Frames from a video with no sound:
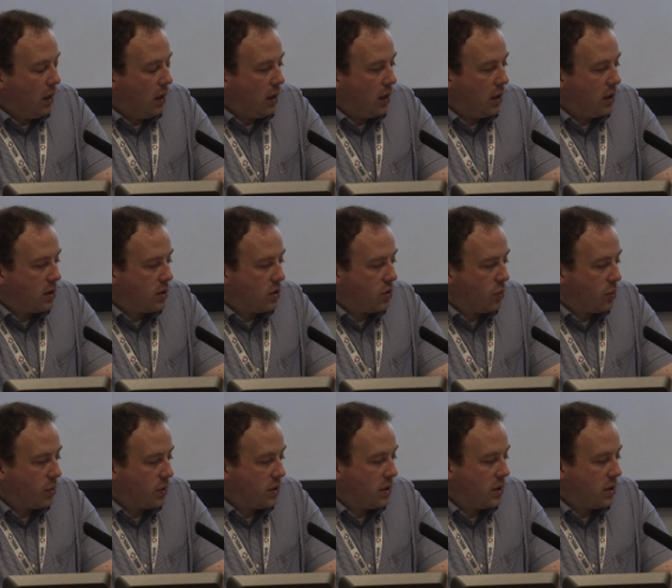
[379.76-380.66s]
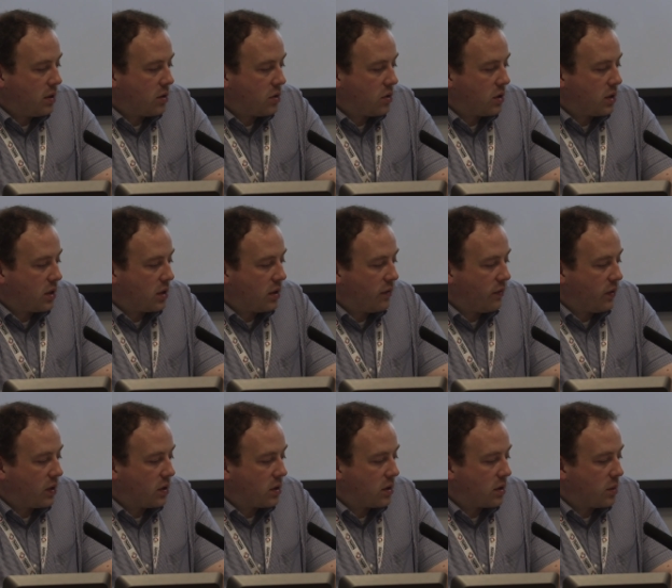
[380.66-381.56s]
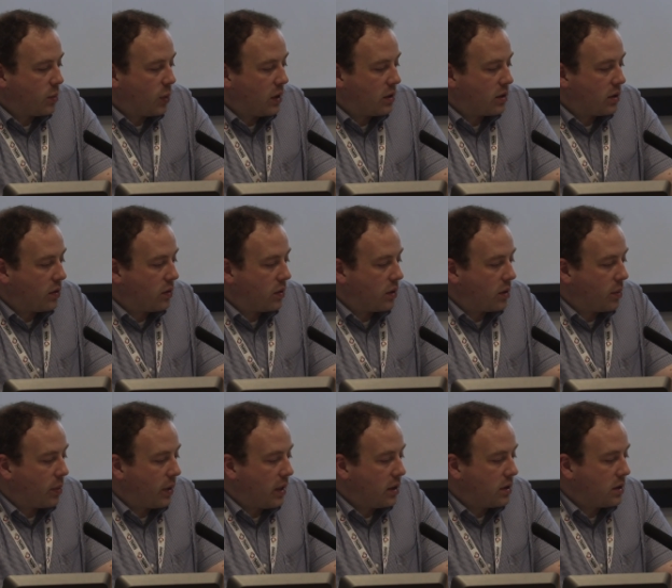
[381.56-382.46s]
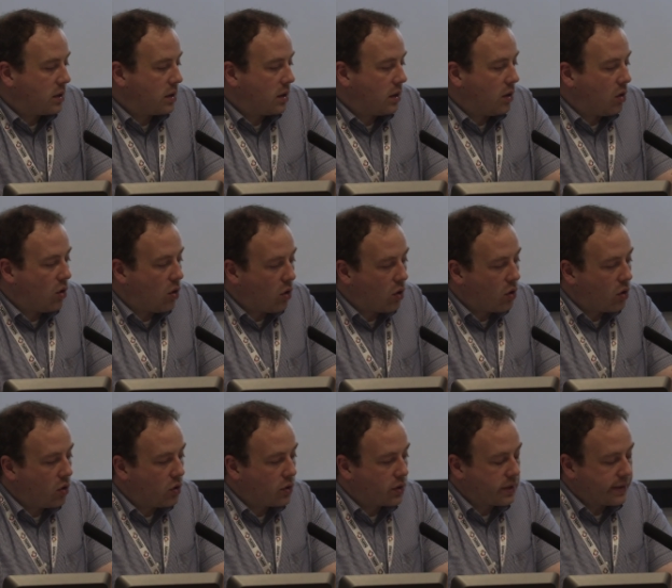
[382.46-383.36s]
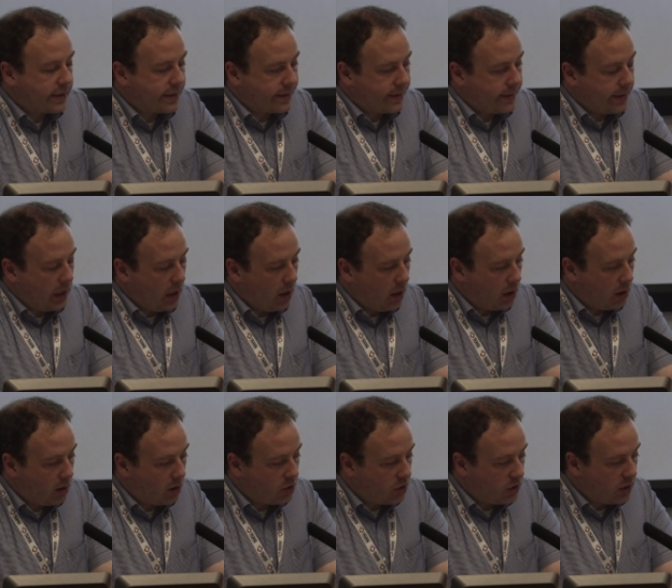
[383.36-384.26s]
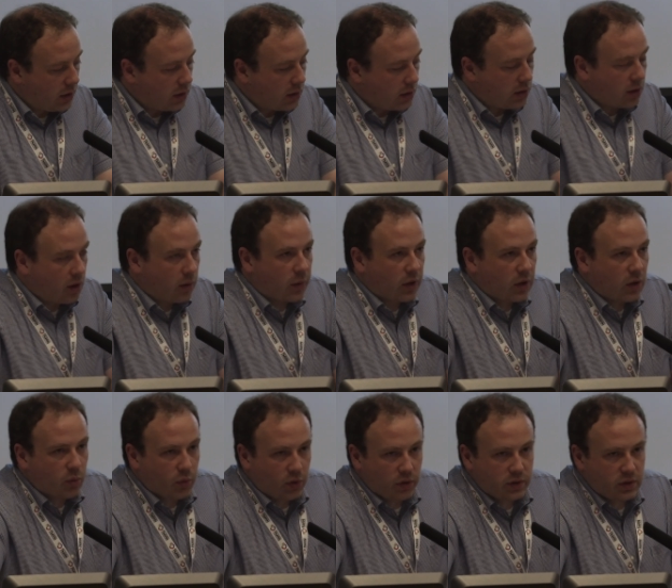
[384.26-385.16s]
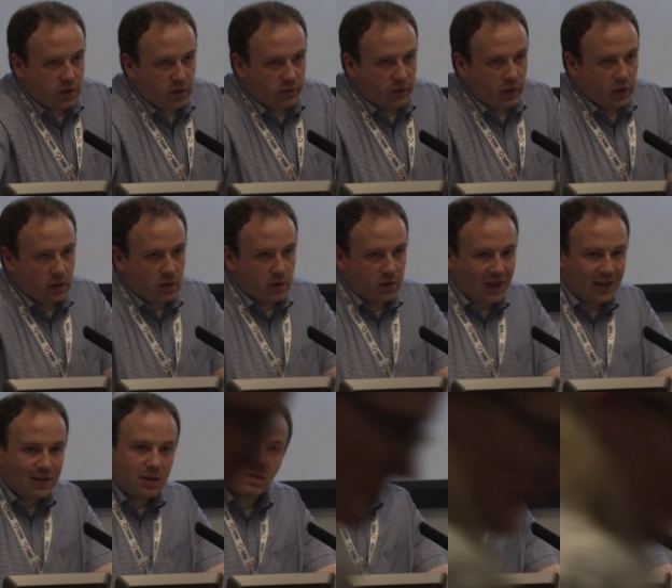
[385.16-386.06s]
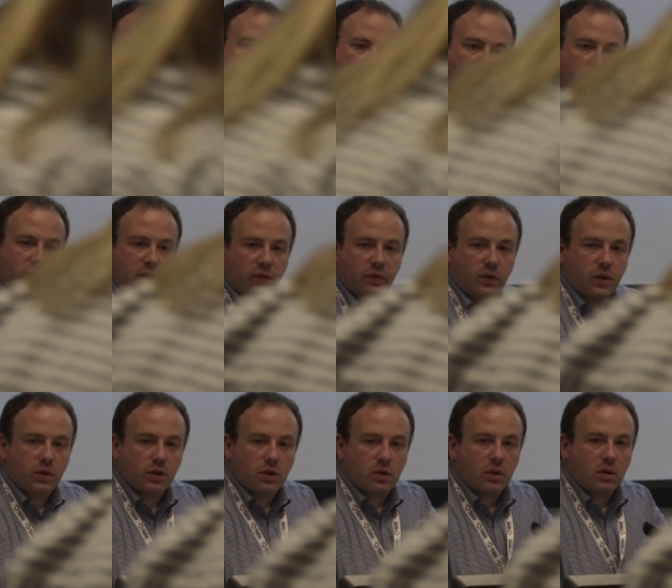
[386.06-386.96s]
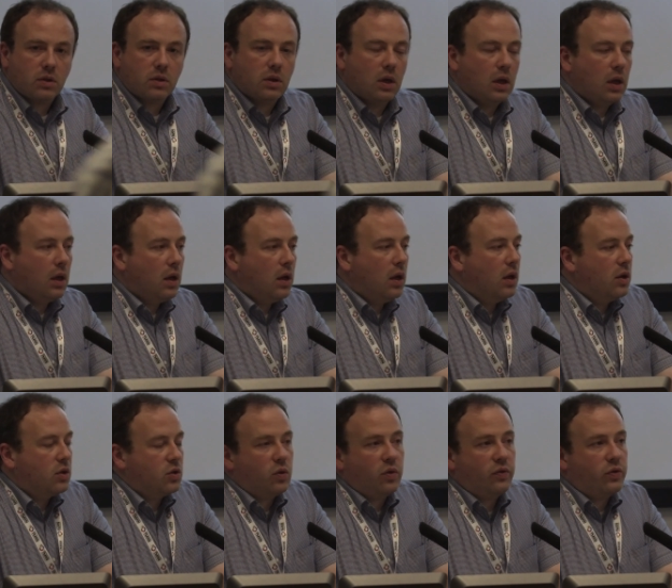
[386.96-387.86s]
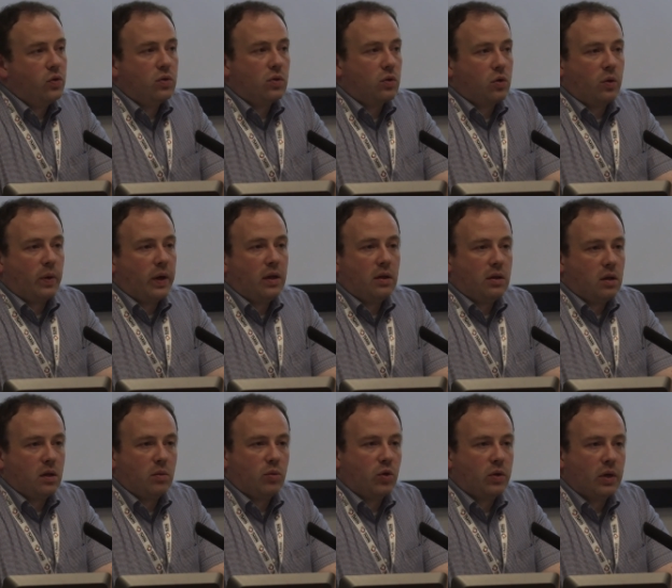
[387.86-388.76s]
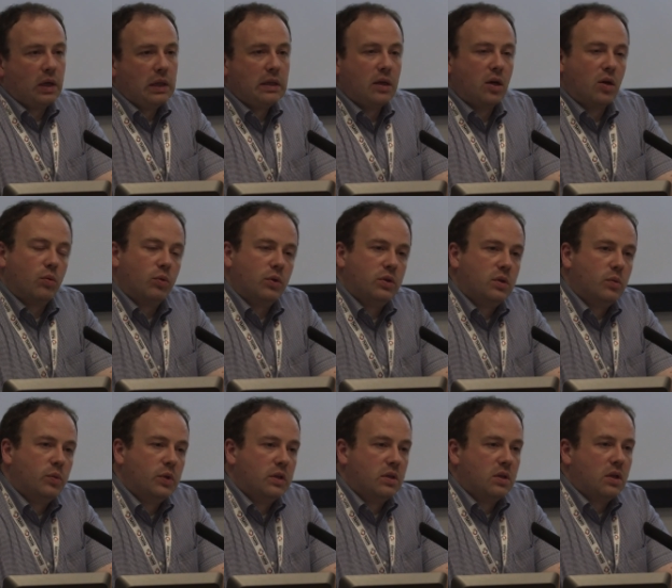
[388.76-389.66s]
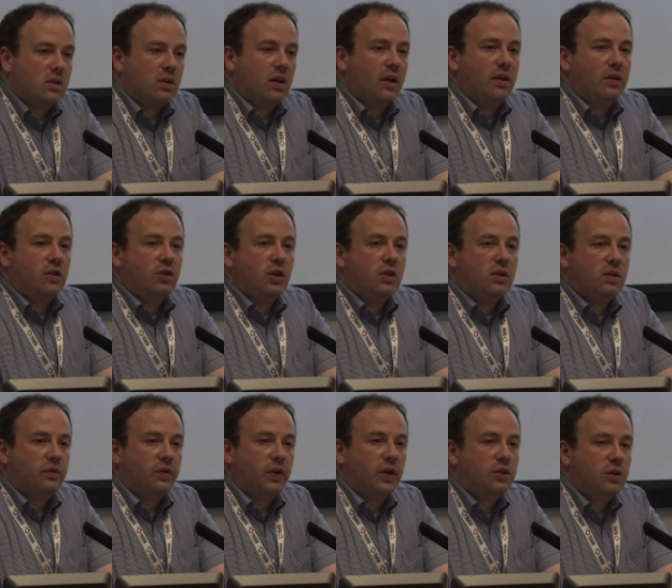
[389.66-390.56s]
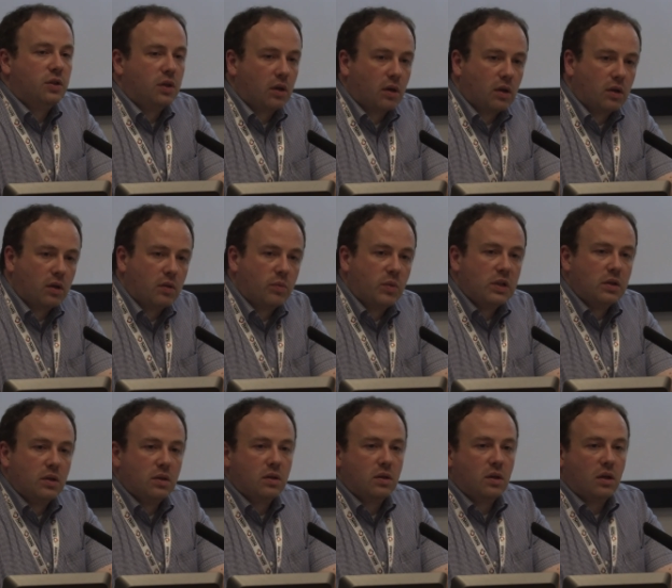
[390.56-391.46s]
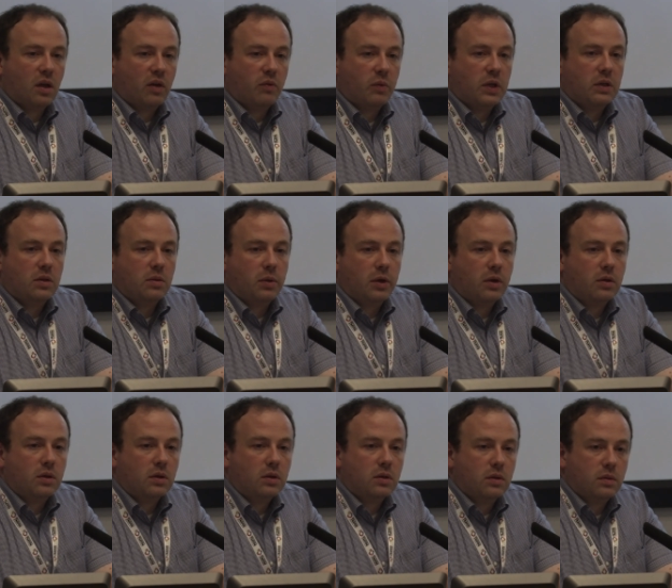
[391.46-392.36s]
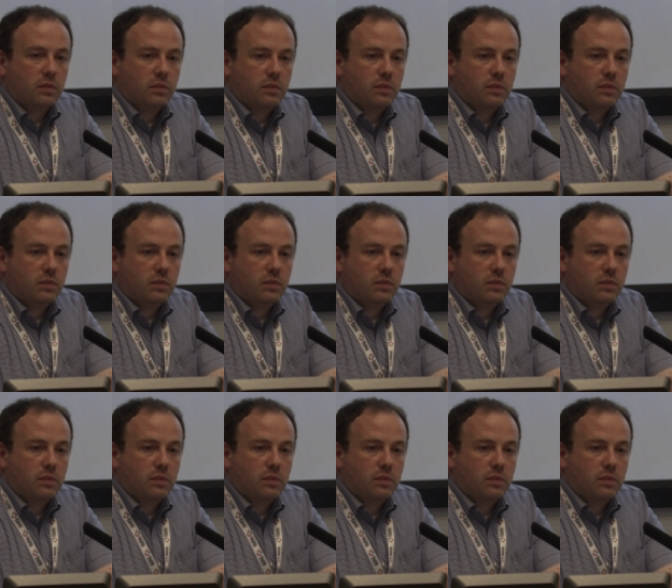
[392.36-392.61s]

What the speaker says: leads to persistent or significant disability or incapacity, or causes a congenital anomaly or birth defect. That's what the definition is. So if you don't know anything about healthcare, but somebody says, I had a chest infection, I got admitted and they gave me antibiotics,